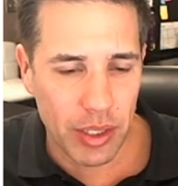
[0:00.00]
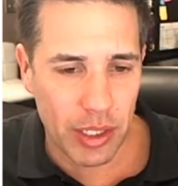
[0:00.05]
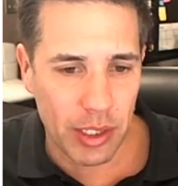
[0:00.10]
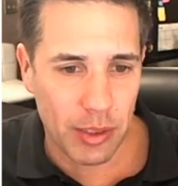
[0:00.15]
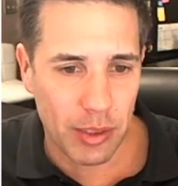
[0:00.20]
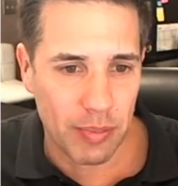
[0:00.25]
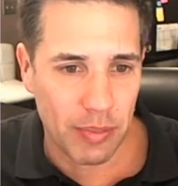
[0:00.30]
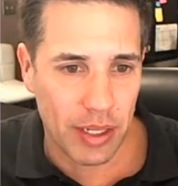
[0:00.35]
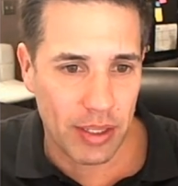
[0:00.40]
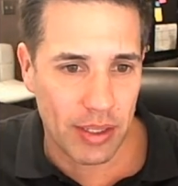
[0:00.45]
I
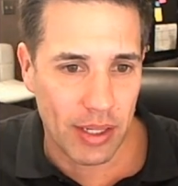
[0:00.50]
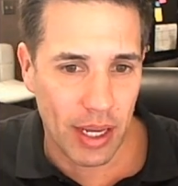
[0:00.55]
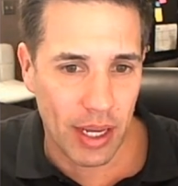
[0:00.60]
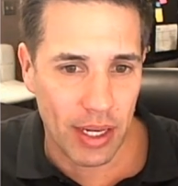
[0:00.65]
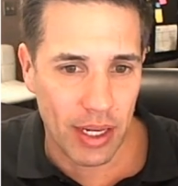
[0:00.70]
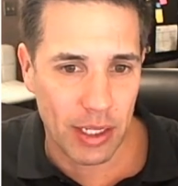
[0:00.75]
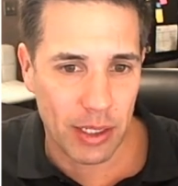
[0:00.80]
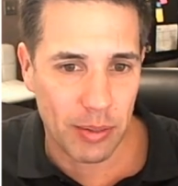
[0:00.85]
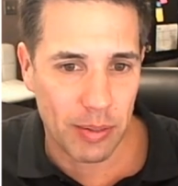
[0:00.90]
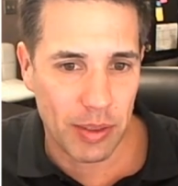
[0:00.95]
send
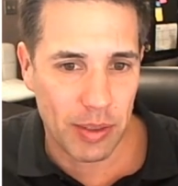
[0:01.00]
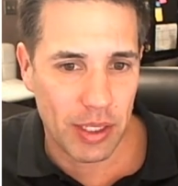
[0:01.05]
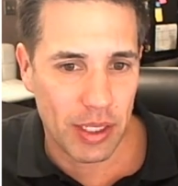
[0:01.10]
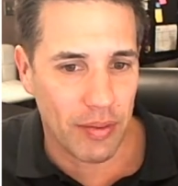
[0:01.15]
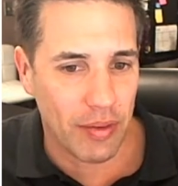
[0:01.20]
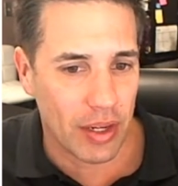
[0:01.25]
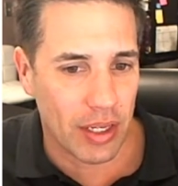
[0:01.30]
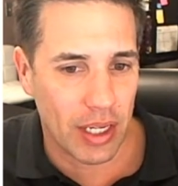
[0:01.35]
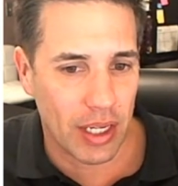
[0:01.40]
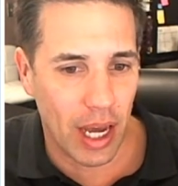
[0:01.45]
it a
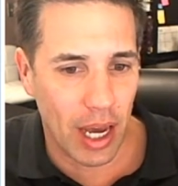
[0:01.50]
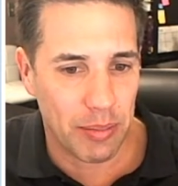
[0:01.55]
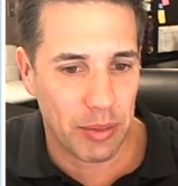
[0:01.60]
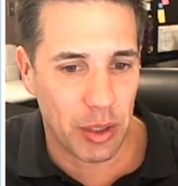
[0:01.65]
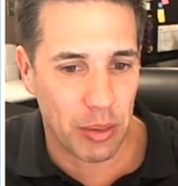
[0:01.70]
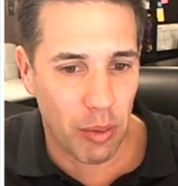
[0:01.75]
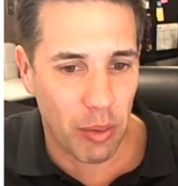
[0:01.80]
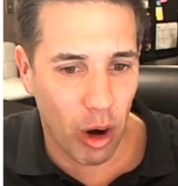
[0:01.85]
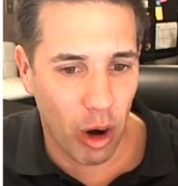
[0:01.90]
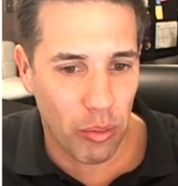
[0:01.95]
specific time
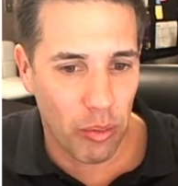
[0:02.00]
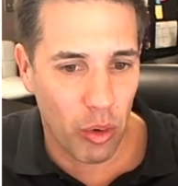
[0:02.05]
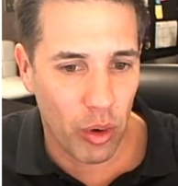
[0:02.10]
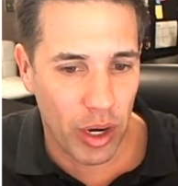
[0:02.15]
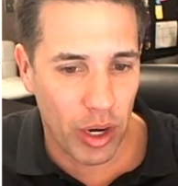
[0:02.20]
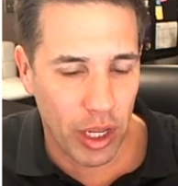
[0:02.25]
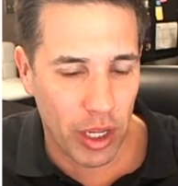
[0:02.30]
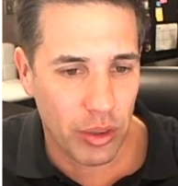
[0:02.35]
tomorrow morning.